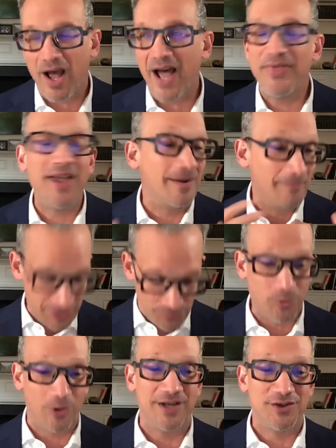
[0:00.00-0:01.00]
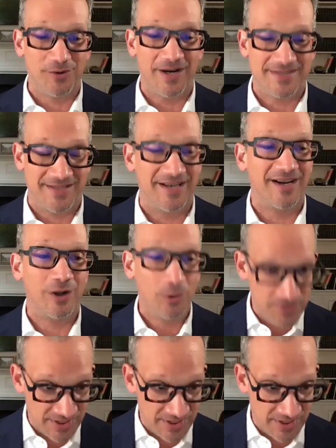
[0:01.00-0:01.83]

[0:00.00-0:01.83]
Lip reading: I think I'm much more interested, and I hope